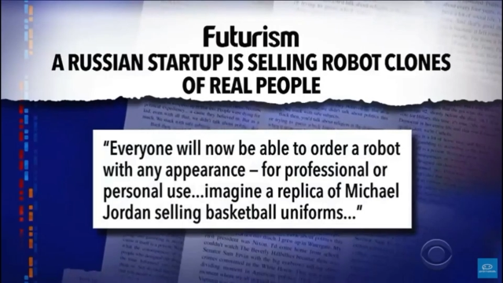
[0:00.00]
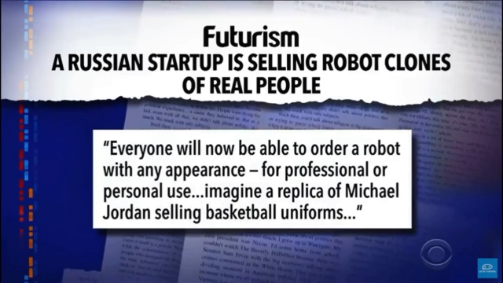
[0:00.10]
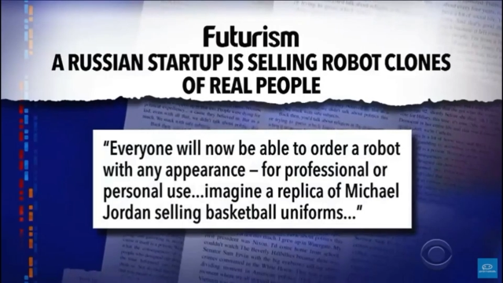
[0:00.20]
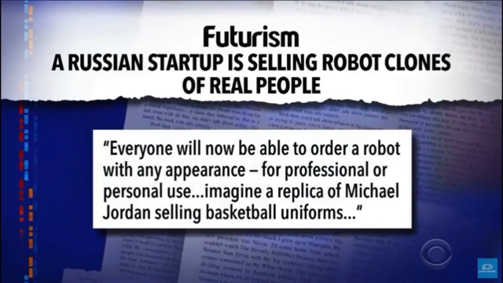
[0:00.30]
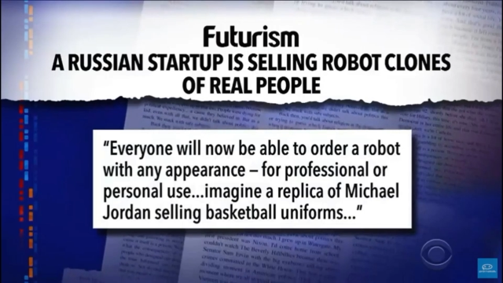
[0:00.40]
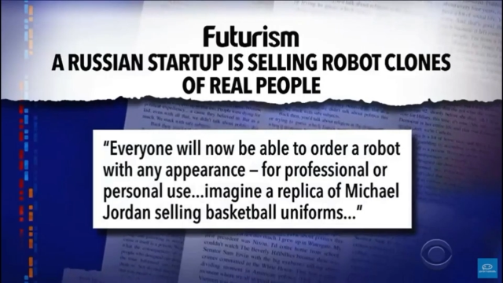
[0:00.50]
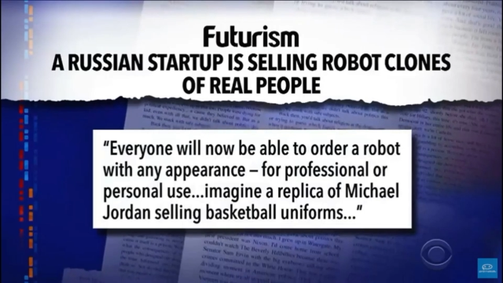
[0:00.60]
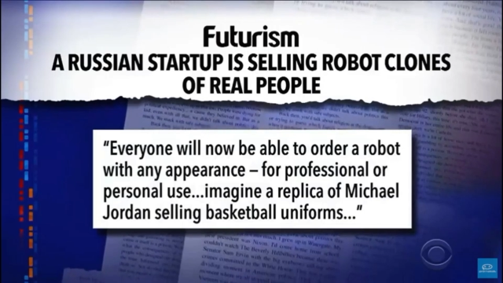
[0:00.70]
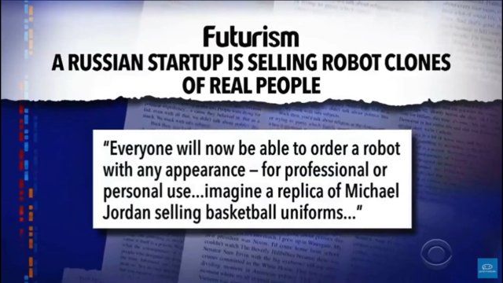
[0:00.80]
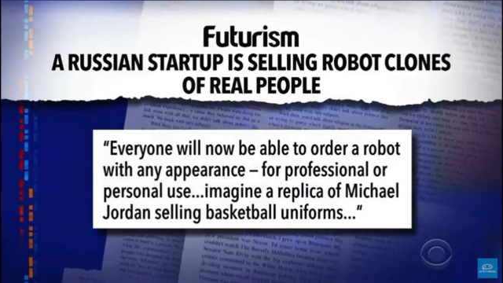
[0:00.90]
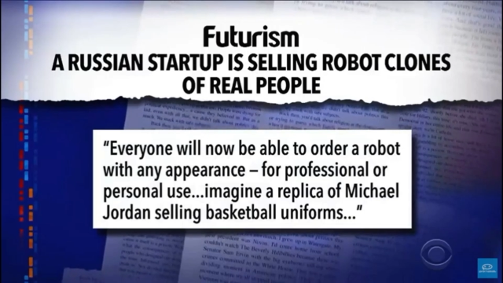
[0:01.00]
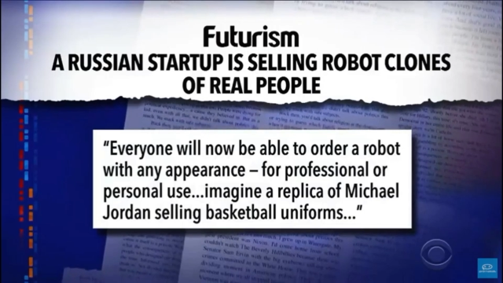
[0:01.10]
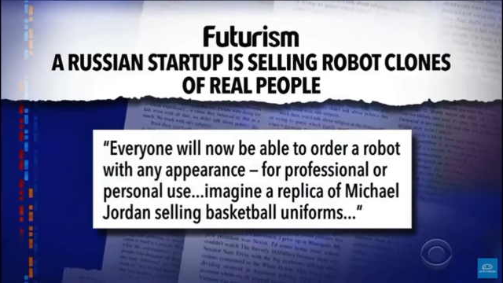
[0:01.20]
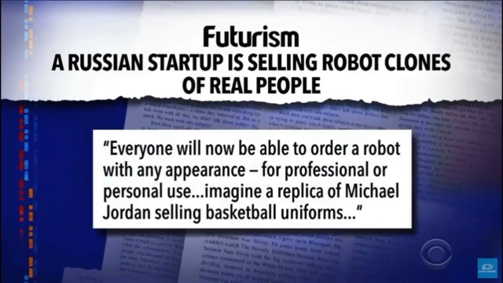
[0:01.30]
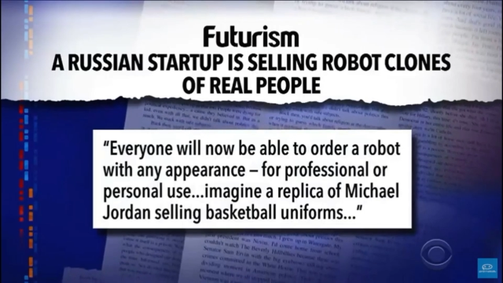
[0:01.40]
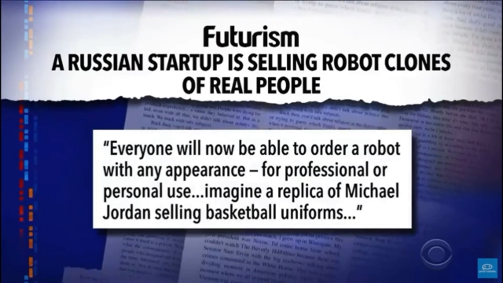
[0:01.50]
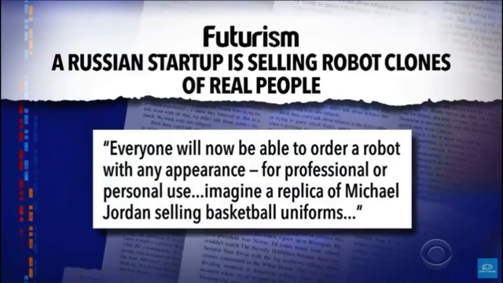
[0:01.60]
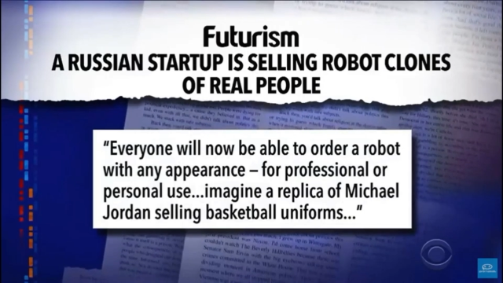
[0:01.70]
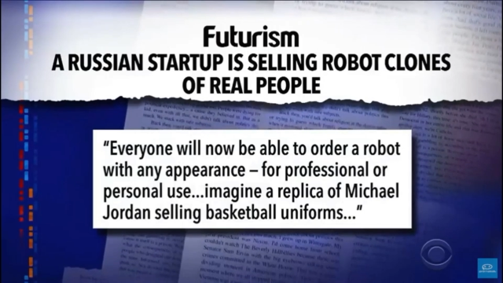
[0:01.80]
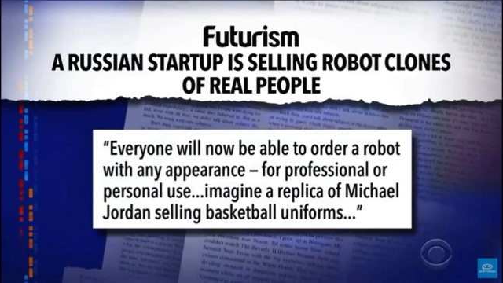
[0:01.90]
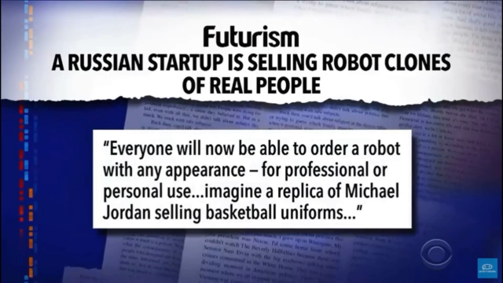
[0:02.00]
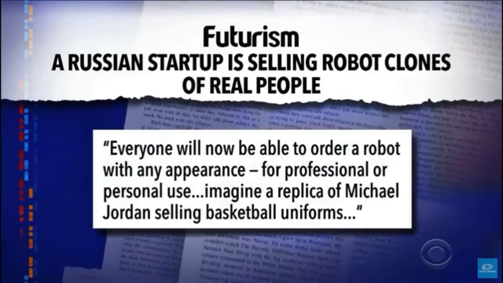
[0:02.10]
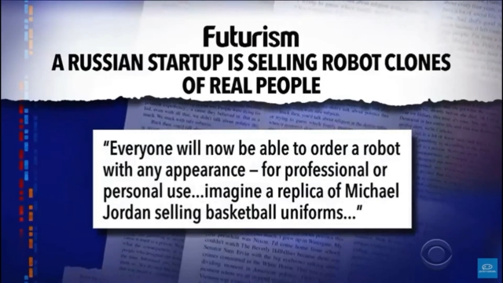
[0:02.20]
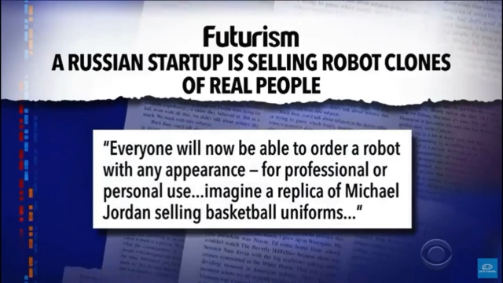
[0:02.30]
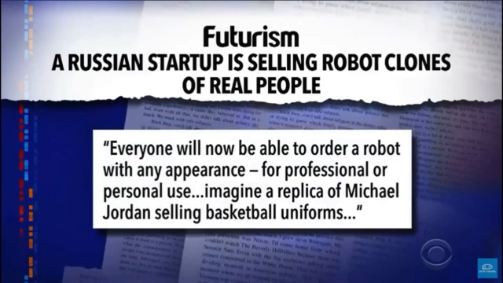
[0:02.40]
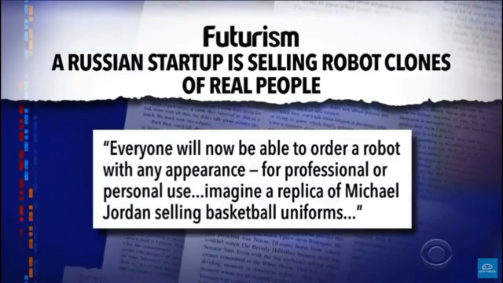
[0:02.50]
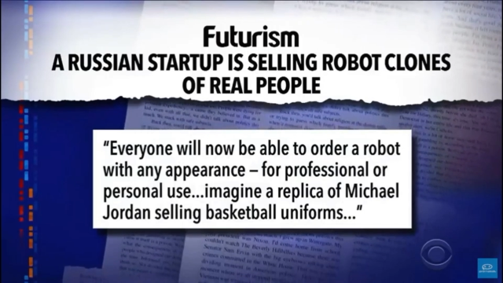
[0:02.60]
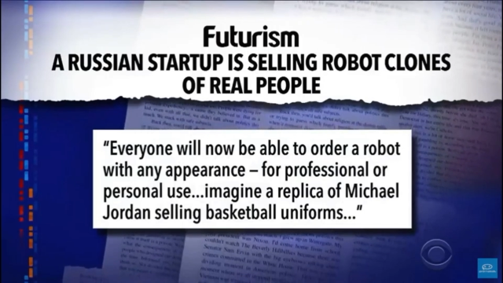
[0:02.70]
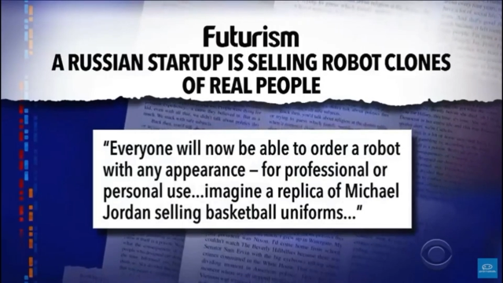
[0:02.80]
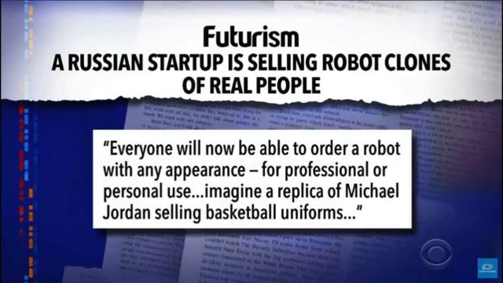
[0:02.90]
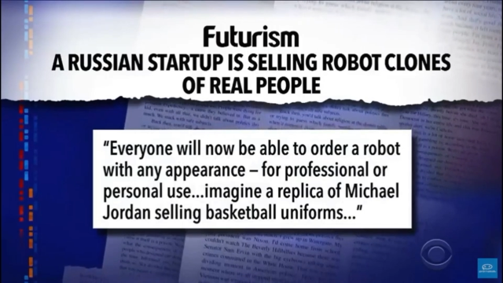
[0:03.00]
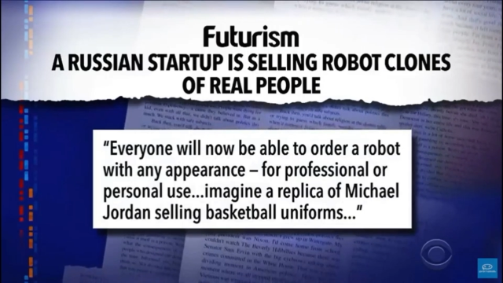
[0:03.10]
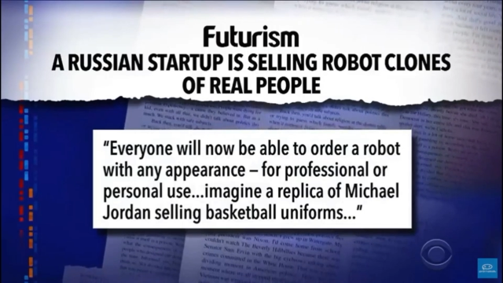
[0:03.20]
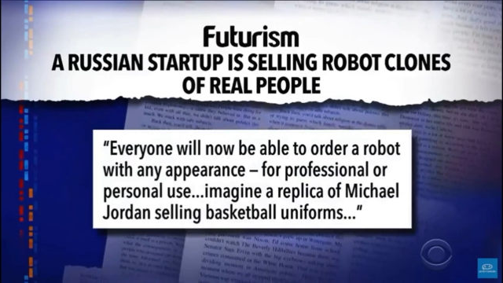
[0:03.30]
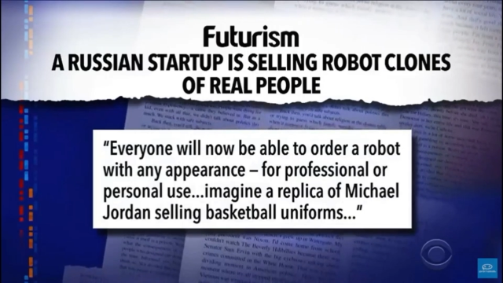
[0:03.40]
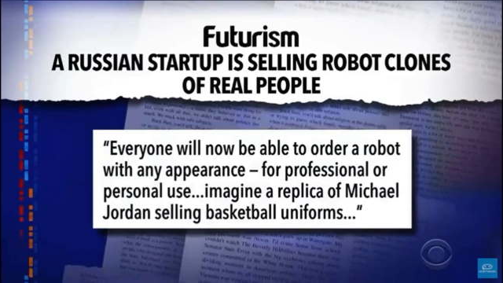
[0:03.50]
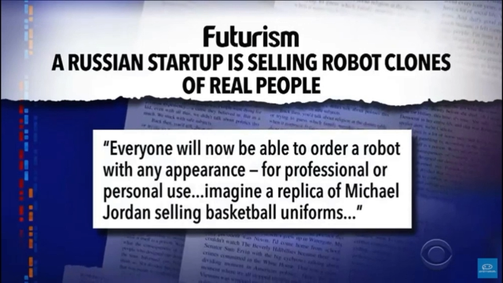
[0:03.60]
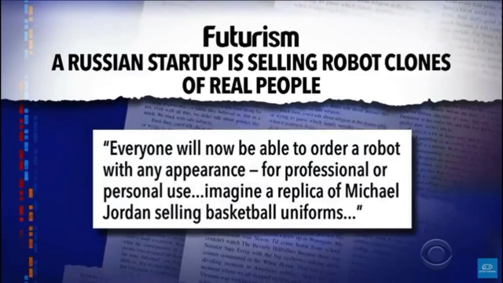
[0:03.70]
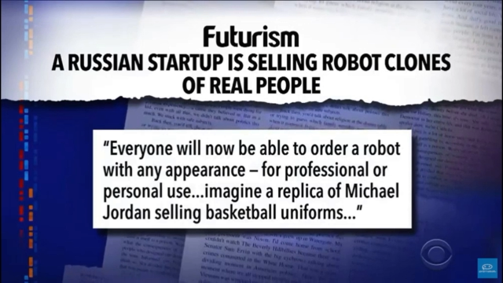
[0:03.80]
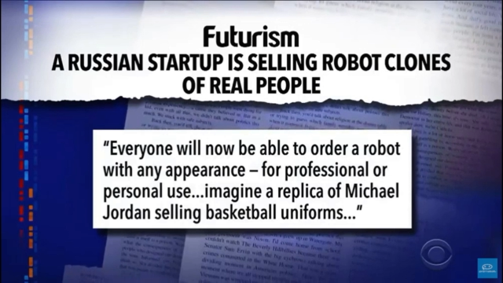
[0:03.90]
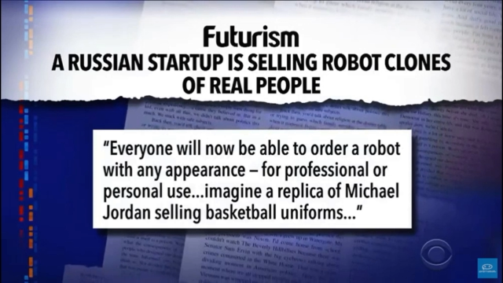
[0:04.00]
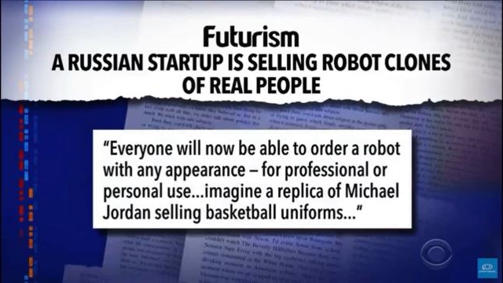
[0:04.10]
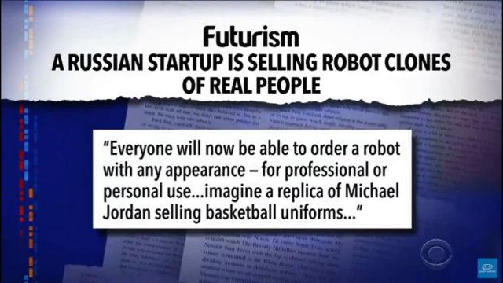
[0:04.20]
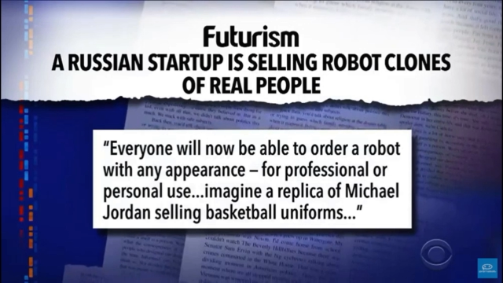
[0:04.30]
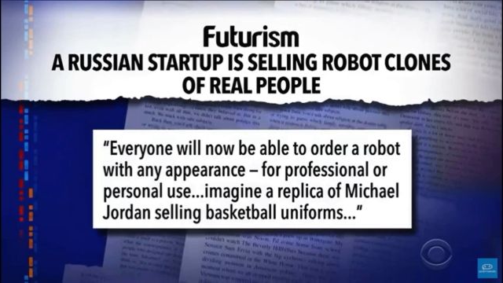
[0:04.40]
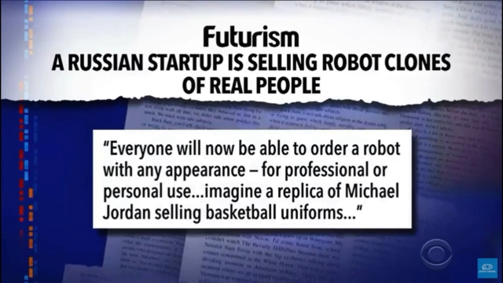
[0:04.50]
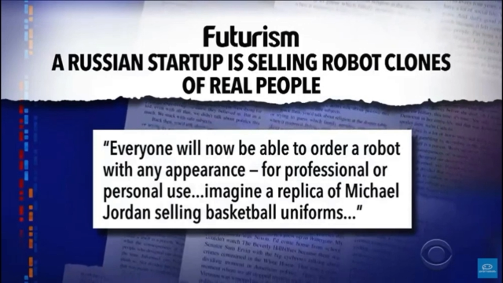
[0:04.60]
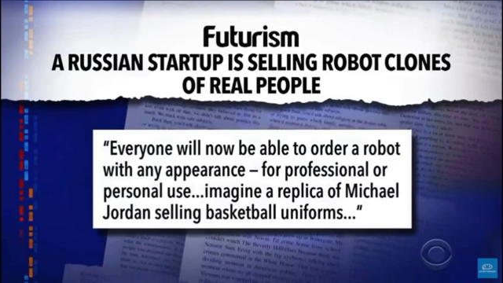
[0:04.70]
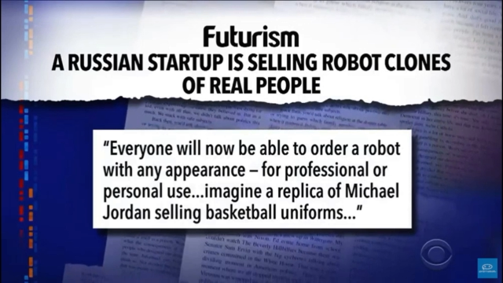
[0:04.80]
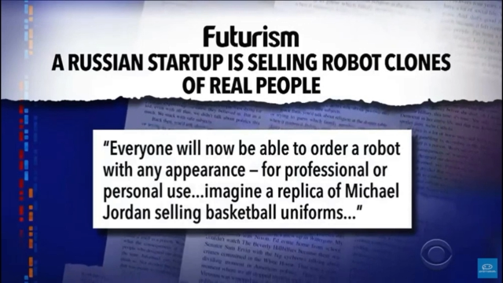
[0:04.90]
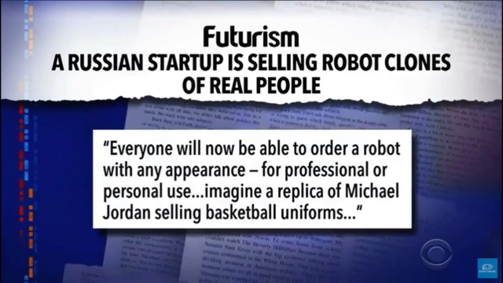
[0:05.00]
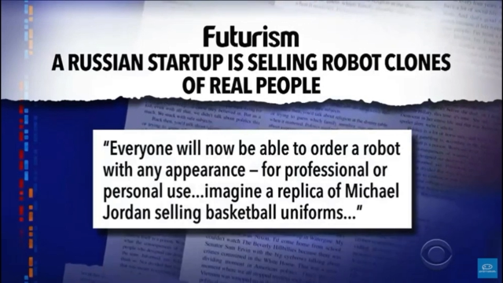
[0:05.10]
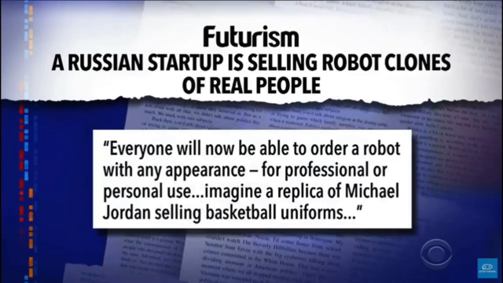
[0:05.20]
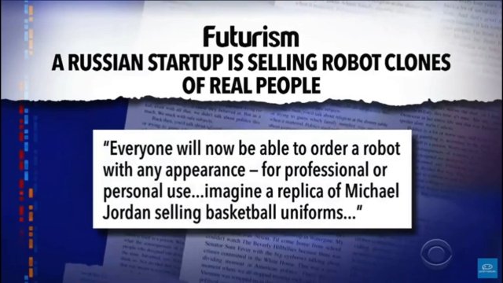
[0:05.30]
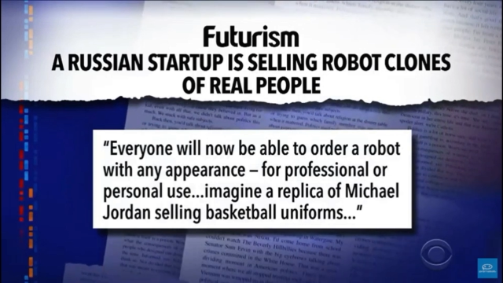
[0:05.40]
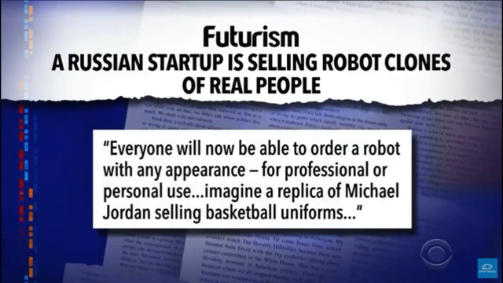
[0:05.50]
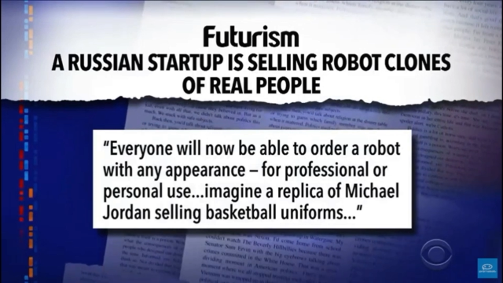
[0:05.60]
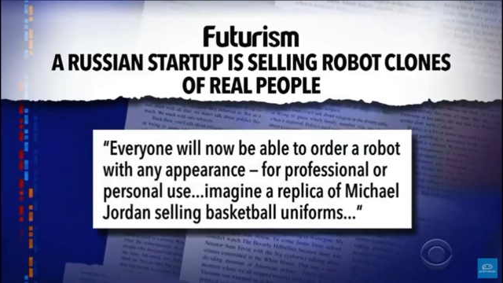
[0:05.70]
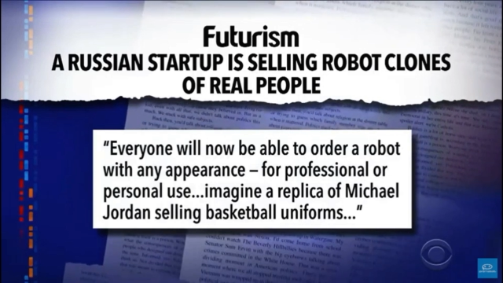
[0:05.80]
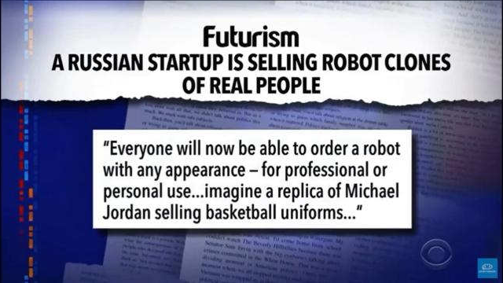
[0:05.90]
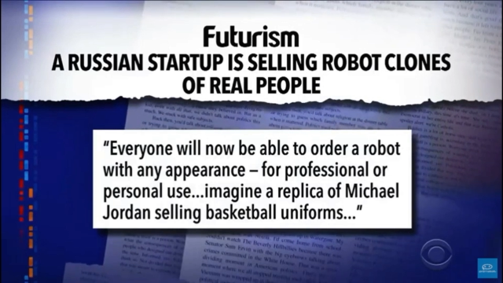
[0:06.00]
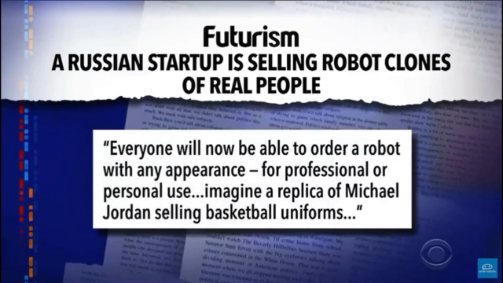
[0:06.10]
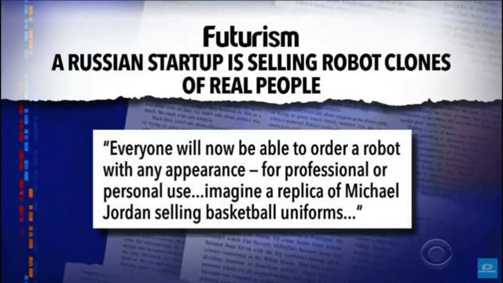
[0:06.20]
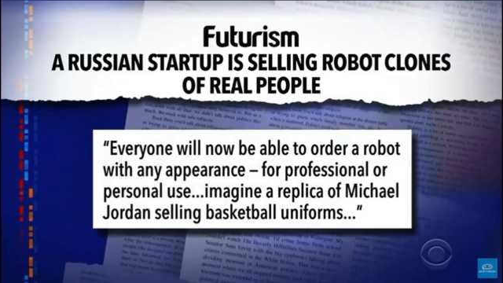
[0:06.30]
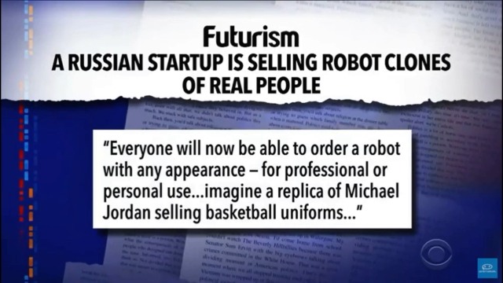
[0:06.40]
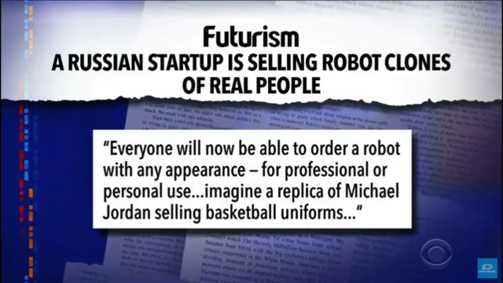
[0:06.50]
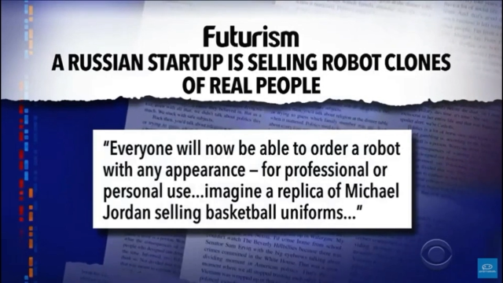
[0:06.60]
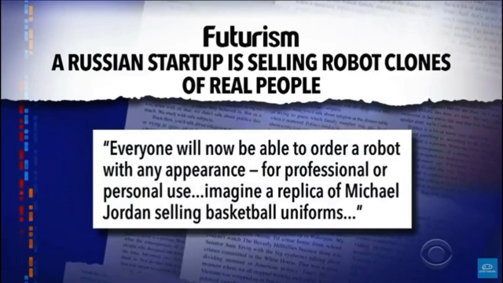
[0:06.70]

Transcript: Nobody's mouth can be seen.